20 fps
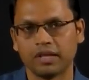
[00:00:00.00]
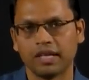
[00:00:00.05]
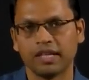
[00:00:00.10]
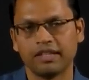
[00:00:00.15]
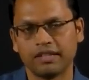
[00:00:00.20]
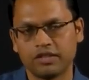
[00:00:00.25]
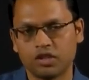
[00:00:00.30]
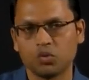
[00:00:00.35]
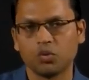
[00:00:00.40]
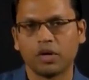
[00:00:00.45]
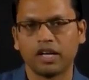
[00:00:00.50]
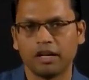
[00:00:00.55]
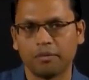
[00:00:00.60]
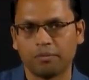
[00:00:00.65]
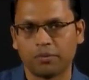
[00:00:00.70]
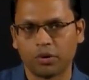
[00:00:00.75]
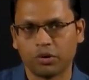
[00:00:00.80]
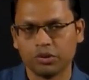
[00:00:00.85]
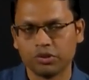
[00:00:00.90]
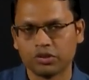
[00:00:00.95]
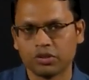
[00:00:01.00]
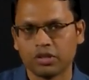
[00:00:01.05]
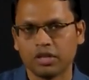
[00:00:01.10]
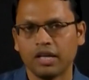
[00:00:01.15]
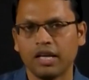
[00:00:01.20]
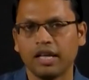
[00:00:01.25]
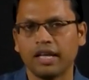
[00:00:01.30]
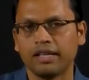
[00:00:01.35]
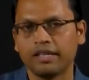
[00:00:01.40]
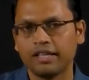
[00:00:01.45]
This is one approach.
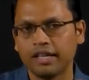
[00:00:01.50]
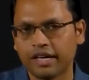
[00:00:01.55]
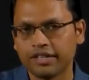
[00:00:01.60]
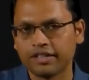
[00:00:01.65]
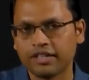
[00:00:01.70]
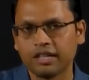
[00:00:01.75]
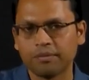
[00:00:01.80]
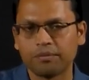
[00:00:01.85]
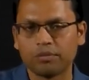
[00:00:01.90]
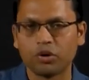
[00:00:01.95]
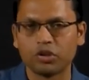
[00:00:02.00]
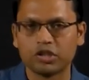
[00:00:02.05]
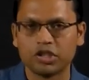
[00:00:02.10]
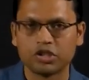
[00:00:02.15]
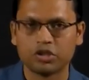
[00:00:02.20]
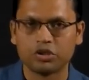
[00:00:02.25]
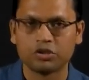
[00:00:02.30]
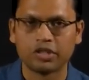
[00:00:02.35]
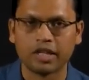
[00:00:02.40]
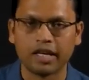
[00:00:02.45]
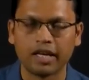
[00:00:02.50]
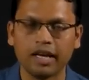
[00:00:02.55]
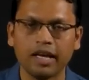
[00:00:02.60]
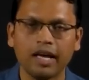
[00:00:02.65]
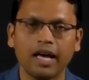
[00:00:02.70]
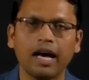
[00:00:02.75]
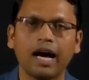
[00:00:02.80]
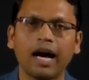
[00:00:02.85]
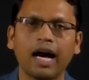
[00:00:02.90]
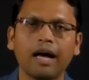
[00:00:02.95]
The other approach is to say,
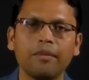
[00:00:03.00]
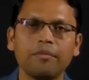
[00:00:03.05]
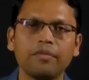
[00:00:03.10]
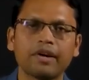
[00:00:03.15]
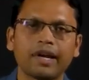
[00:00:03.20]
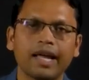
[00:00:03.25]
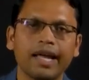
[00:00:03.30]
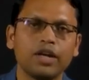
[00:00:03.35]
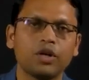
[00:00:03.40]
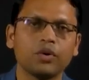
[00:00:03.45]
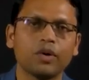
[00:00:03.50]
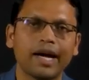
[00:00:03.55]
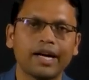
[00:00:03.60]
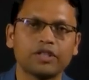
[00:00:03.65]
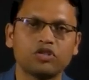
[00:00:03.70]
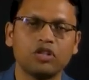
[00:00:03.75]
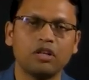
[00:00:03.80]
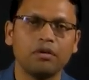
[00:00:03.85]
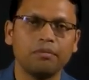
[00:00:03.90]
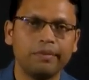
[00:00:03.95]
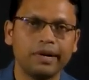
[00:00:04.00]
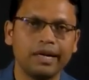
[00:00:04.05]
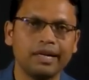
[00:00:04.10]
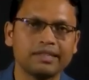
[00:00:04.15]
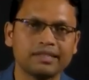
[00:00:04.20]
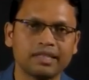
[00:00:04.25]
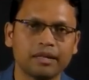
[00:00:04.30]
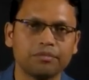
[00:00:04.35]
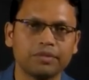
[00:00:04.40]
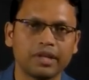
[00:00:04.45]
I'm trying to actually build
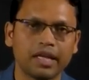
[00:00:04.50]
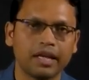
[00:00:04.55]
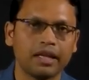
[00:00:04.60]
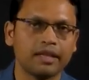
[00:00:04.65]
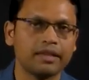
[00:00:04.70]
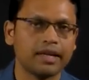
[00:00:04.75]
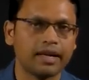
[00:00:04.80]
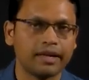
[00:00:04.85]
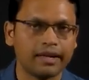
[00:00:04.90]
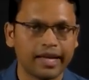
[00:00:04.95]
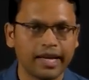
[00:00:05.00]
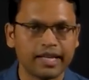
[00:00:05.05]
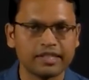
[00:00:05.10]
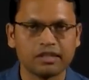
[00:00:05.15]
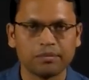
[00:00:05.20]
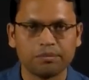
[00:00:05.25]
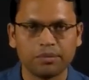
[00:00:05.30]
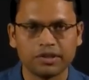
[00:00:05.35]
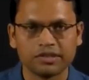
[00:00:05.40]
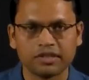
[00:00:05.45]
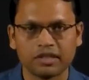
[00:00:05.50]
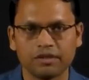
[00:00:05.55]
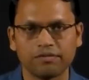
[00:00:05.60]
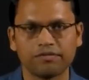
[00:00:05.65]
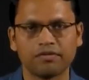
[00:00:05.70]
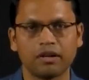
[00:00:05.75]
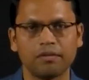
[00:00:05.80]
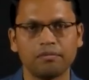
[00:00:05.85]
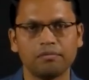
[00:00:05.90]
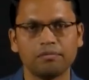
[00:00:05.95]
something that takes a person
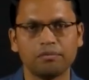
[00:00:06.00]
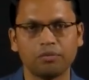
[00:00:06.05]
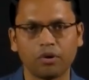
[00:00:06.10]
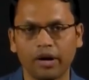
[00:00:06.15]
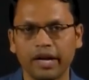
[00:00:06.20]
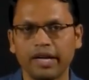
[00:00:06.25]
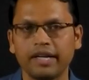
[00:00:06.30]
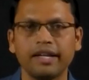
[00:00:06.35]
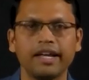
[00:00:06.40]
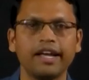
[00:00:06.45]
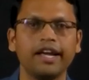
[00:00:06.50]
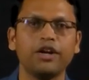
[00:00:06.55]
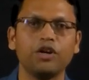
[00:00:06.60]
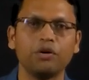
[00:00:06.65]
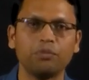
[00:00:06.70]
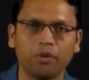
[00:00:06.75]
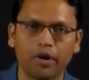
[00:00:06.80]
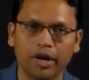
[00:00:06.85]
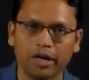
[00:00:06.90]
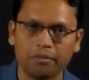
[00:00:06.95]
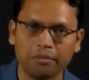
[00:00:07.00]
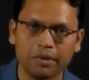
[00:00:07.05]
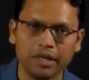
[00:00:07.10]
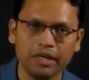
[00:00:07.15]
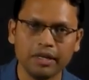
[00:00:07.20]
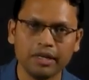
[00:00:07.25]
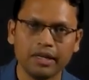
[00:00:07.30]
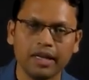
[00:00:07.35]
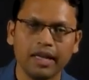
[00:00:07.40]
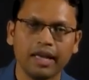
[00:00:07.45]
from point A to point
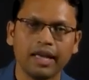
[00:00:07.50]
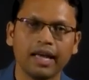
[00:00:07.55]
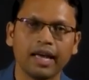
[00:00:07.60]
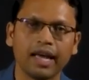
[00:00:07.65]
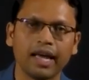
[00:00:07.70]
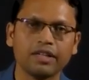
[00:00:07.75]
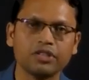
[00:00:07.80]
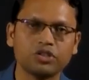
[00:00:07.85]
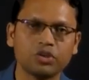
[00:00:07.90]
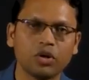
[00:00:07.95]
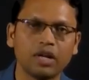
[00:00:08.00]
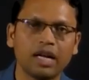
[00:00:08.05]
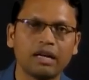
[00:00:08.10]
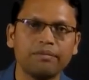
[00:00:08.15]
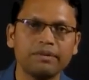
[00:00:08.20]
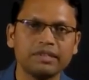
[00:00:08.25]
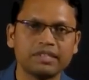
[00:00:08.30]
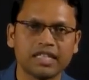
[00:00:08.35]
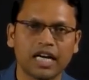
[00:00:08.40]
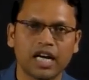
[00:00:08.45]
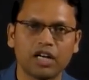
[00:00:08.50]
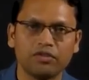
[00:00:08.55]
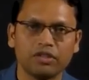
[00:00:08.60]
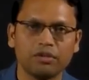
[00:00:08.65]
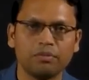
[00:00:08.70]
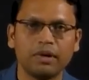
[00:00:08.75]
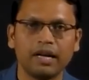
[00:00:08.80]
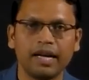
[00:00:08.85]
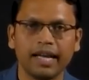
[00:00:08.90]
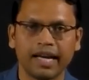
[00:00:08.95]
B. And so let me start
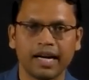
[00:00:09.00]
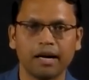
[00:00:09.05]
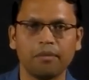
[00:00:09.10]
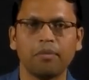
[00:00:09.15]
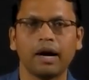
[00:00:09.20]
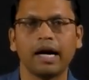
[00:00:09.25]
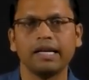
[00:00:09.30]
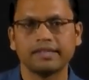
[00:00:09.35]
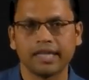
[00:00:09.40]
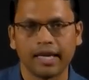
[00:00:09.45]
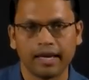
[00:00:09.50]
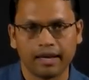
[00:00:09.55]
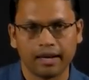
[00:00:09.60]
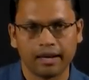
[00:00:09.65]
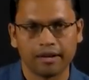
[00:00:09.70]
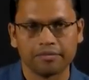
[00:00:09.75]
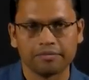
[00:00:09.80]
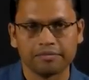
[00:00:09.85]
with building a bicycle